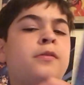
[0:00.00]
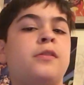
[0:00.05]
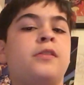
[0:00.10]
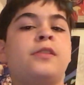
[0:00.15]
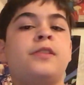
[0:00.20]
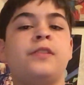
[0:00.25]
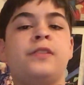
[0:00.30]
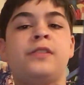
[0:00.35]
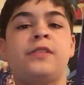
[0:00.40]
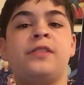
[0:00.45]

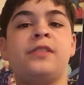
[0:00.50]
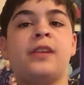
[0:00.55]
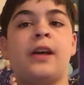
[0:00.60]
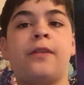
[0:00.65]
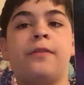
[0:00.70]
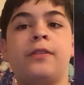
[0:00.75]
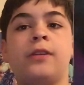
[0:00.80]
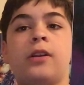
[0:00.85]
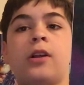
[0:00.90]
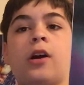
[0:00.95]
This is
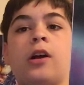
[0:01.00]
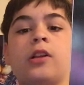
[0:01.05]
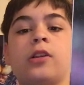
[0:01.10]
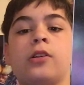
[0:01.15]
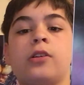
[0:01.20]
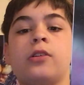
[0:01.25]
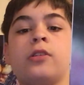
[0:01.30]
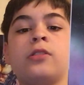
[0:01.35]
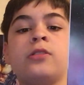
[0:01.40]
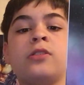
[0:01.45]
$7.
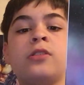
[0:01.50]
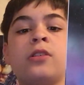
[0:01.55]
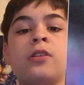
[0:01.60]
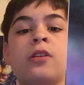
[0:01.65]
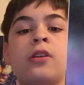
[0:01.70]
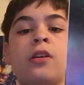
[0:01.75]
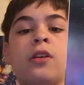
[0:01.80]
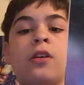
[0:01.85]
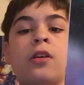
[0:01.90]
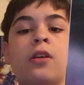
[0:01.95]

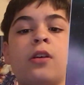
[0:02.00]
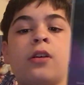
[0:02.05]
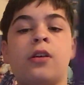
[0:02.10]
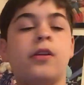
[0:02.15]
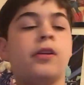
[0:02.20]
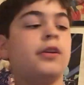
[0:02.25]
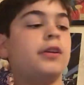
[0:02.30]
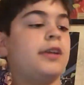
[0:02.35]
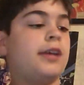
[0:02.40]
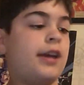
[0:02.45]

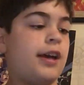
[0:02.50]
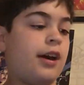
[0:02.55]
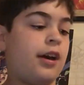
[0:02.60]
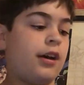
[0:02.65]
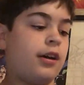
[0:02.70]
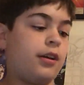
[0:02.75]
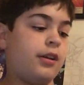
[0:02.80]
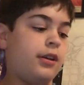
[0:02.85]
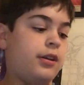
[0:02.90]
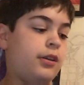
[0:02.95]
Yeah,
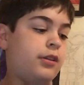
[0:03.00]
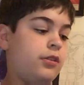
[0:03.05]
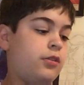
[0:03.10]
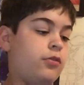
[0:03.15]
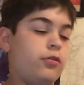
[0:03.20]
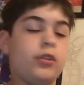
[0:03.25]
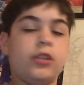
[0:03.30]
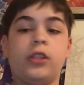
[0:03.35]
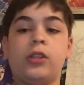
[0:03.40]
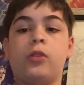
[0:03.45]
it's
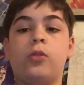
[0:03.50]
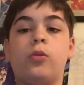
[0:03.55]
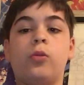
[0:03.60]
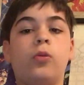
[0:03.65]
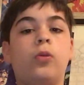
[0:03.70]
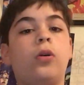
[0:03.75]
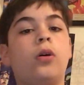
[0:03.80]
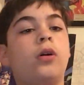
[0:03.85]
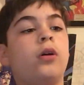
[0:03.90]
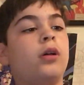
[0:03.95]
really
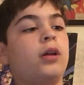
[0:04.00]
cool.